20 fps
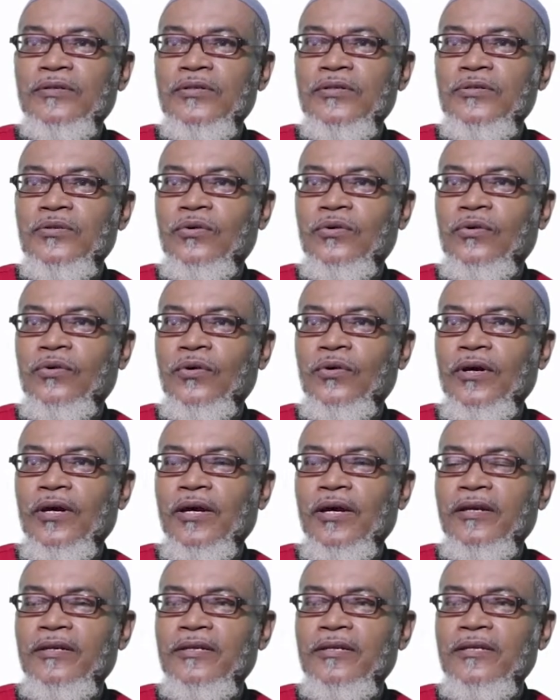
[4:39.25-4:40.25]
So
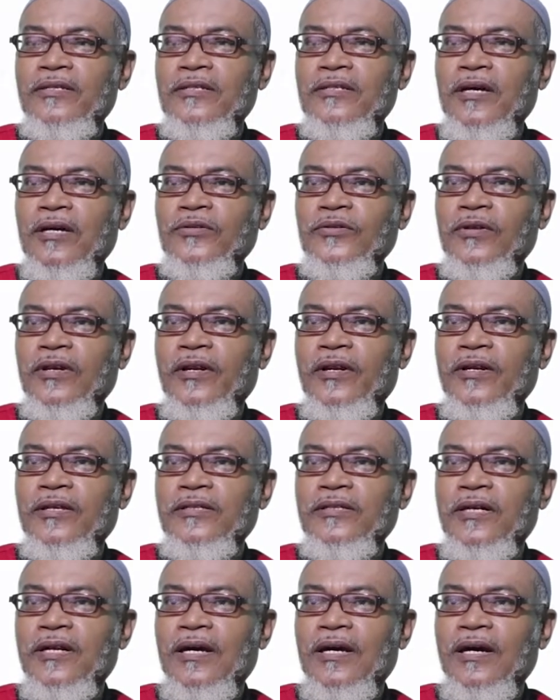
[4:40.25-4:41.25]
it is actually written